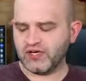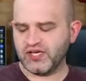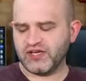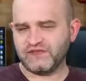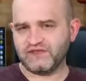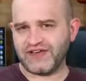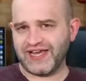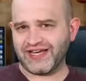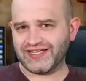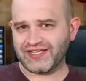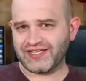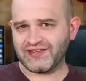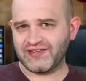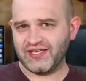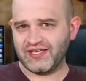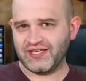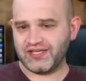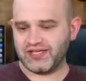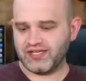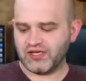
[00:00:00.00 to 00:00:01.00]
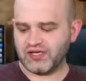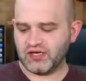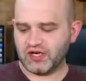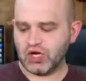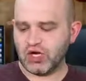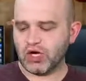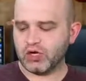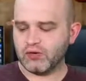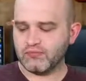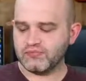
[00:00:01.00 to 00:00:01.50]
In fact, I think it
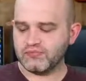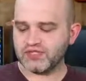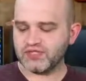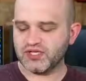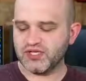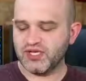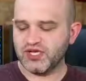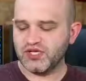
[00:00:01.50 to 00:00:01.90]
harms